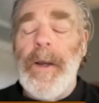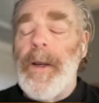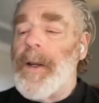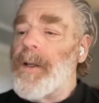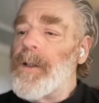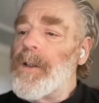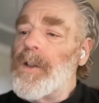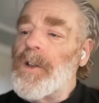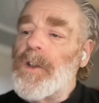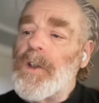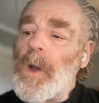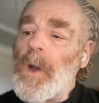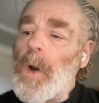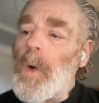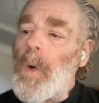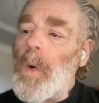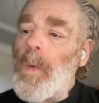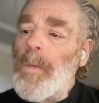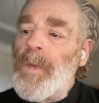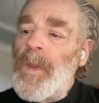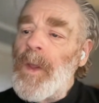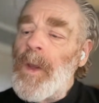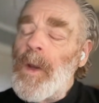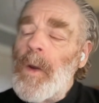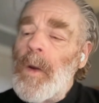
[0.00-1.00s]
And
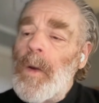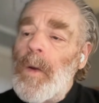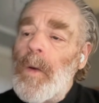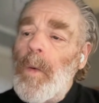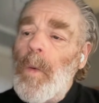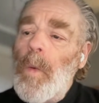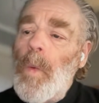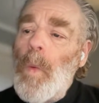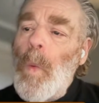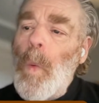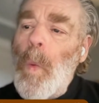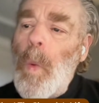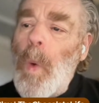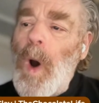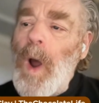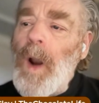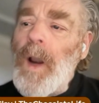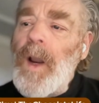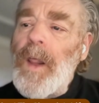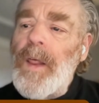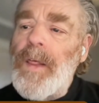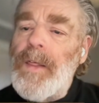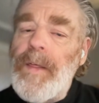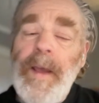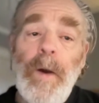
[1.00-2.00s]
so
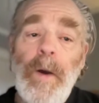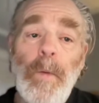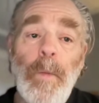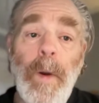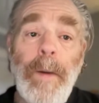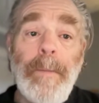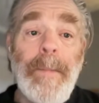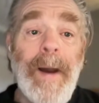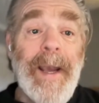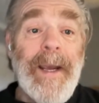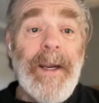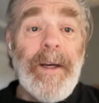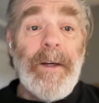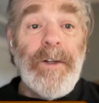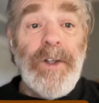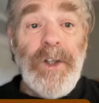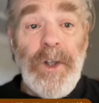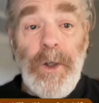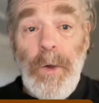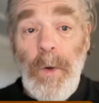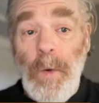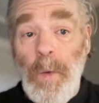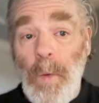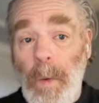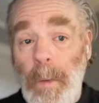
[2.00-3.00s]
one thing we might
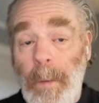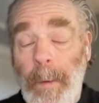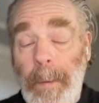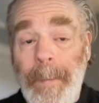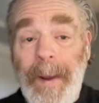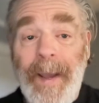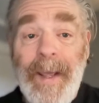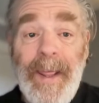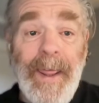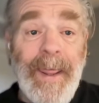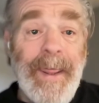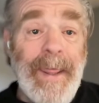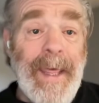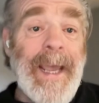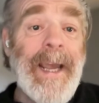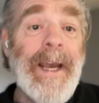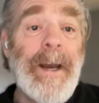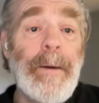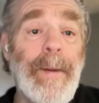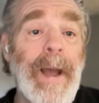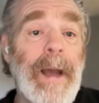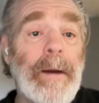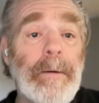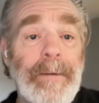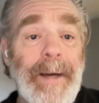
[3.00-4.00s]
do when we might think
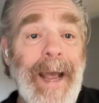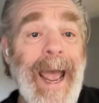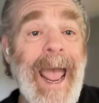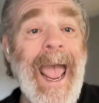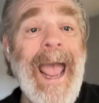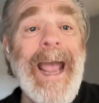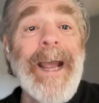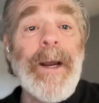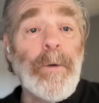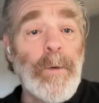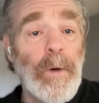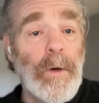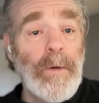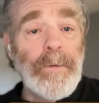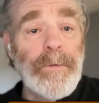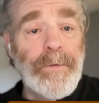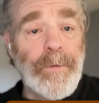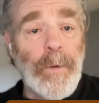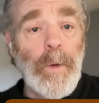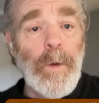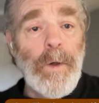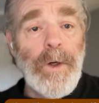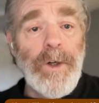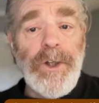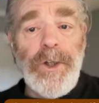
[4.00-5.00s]
about
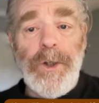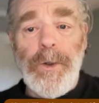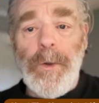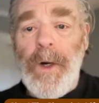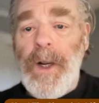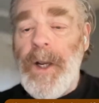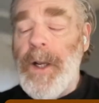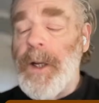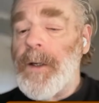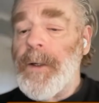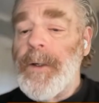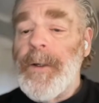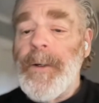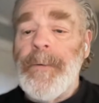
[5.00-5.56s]
agroforestry